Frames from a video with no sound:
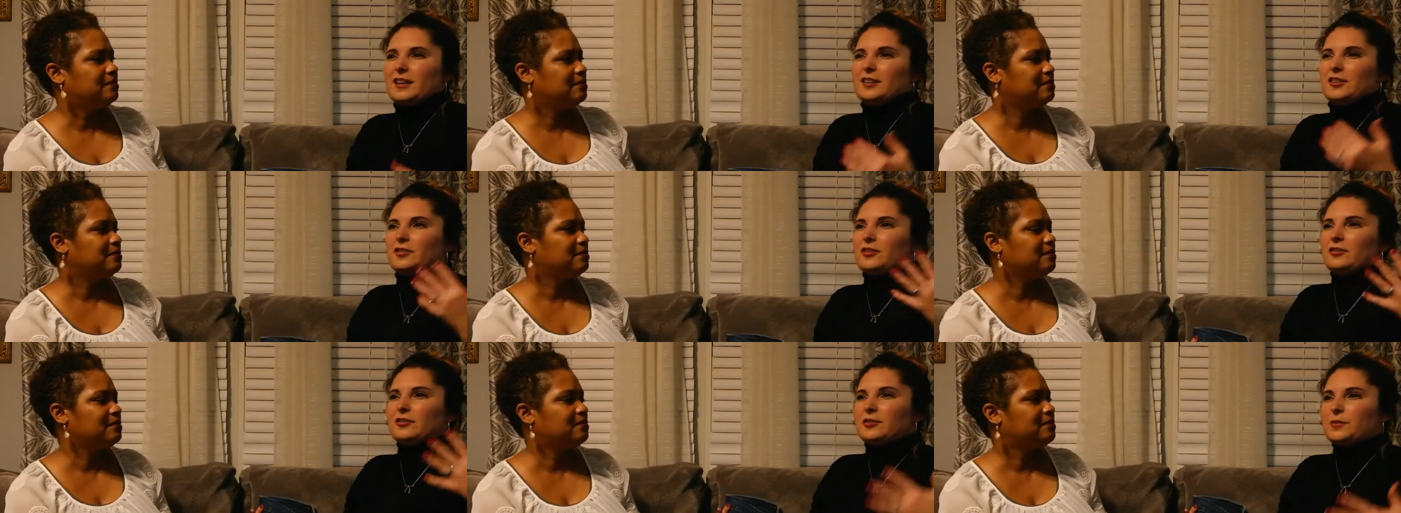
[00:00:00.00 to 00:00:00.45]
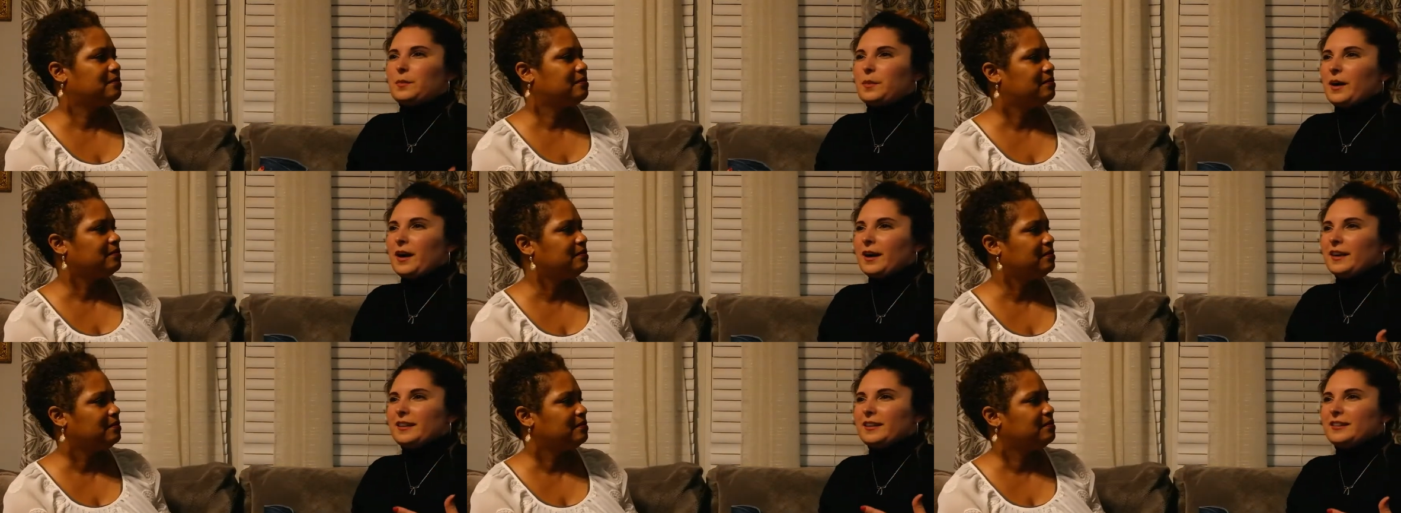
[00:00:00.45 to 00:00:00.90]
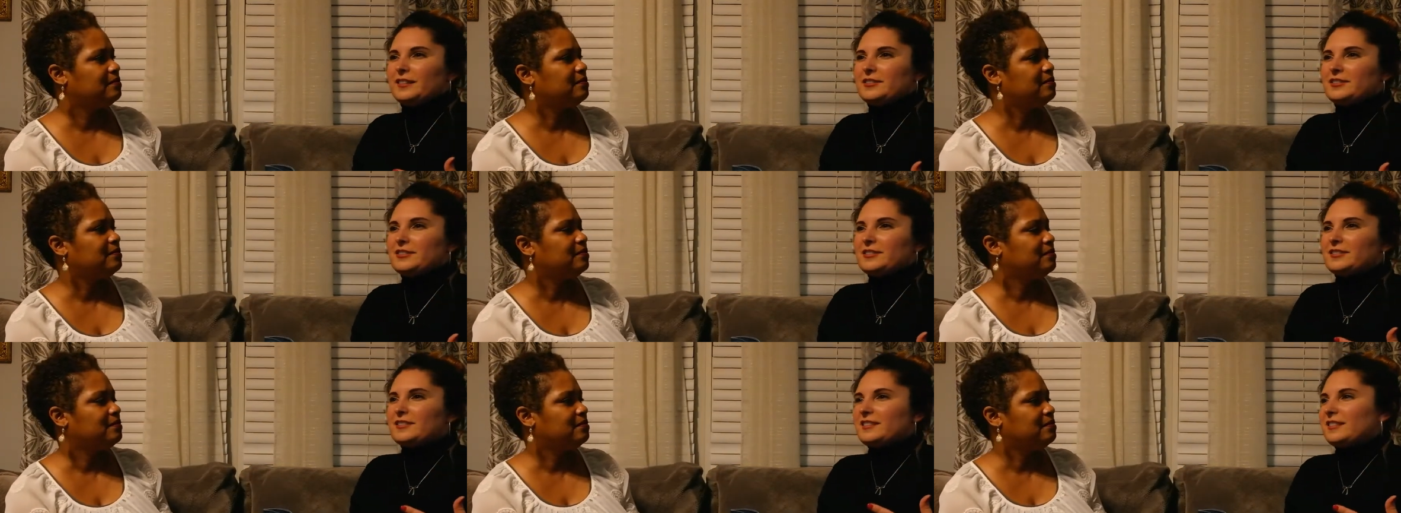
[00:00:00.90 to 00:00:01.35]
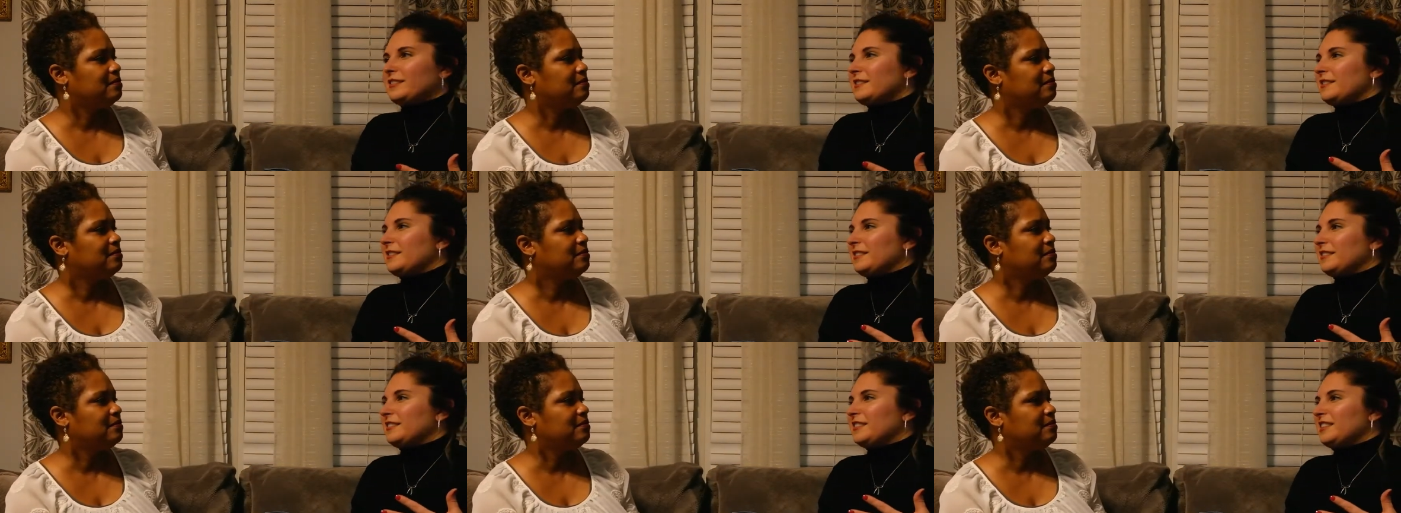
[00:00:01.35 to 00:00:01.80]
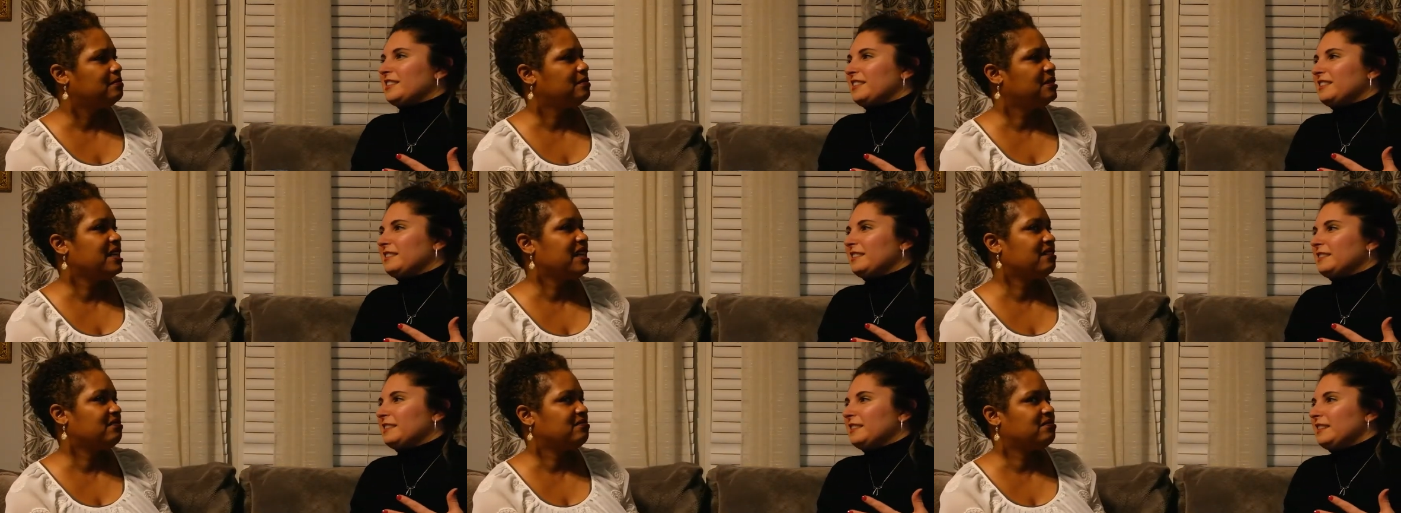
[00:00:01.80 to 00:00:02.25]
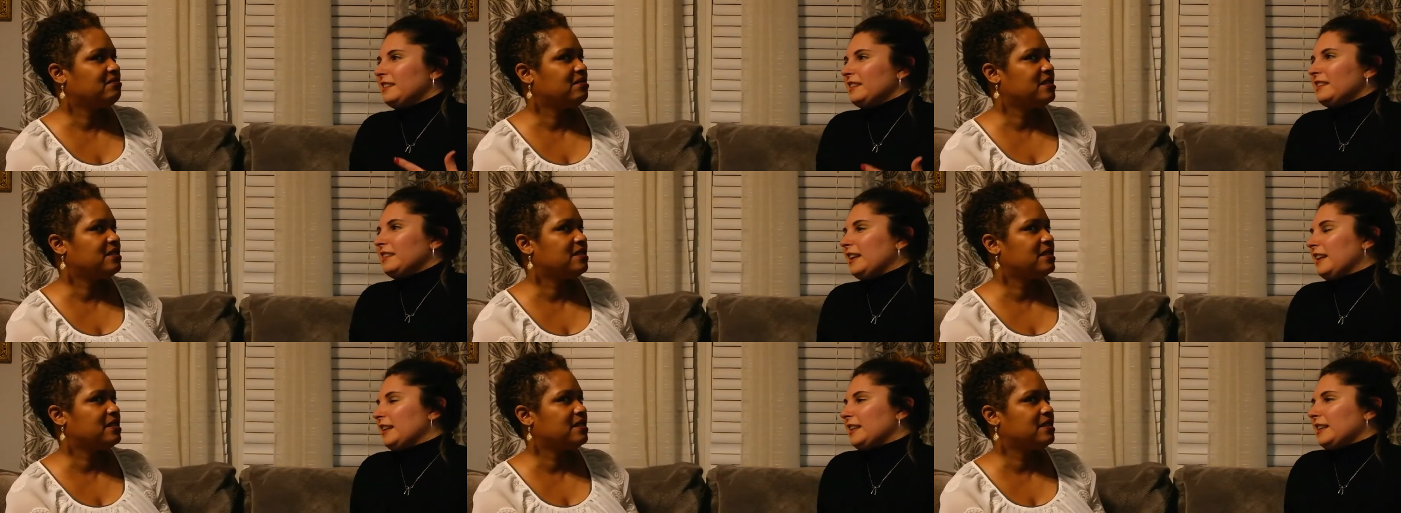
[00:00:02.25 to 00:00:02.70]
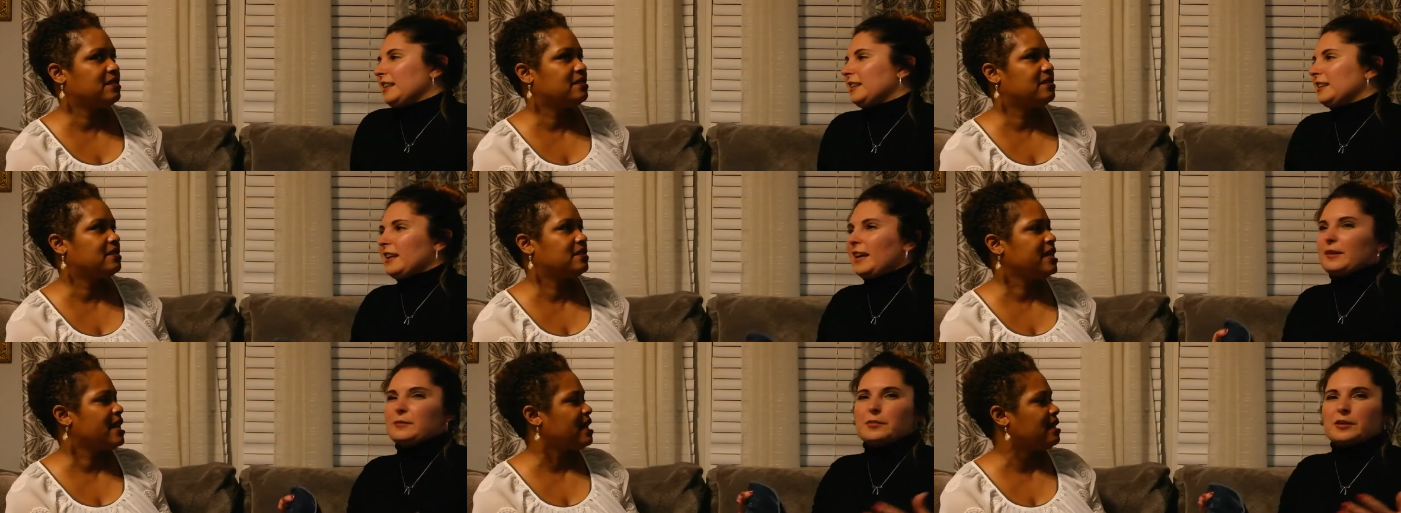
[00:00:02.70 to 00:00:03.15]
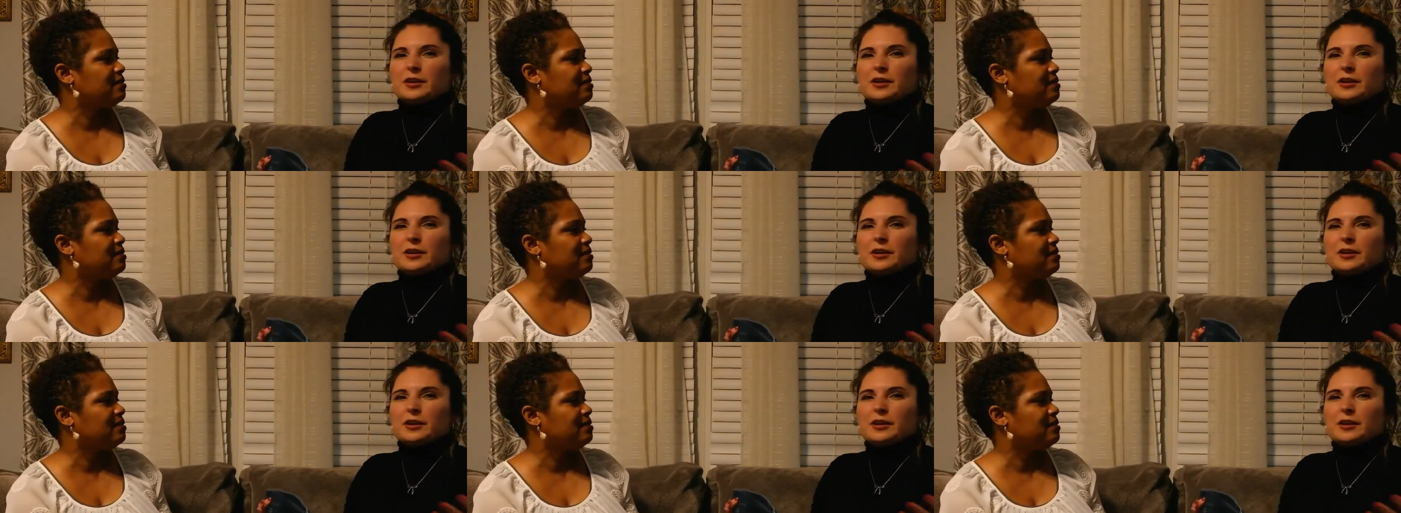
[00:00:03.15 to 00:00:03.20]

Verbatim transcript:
Speaker 1: you know their body just doesn't yeah, like it. They have yeah.